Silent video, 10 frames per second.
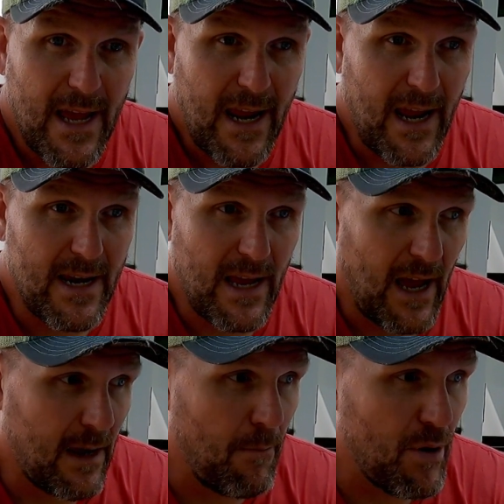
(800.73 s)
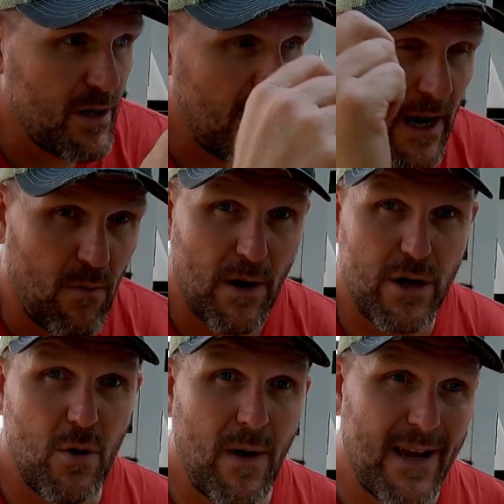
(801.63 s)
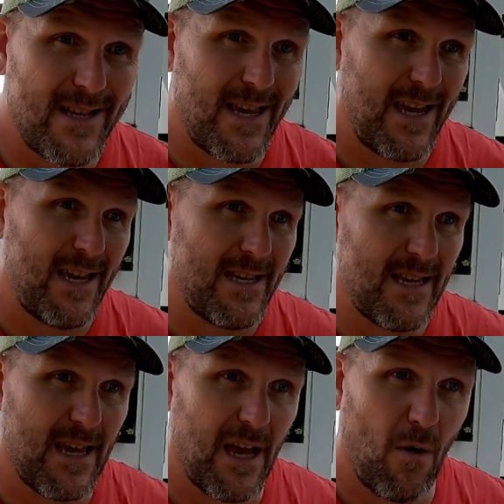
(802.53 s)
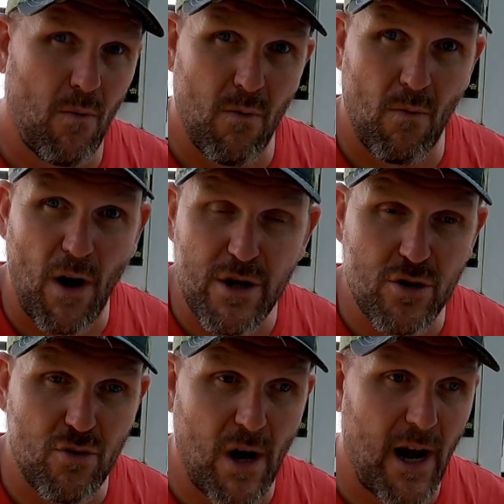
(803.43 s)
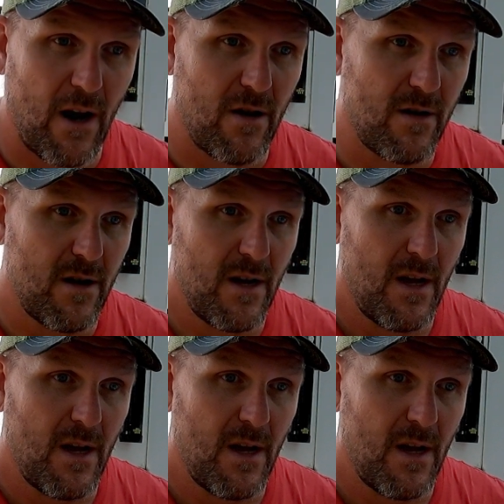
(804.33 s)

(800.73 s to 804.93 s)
And I can push, I can run two A Cs, washer dryer,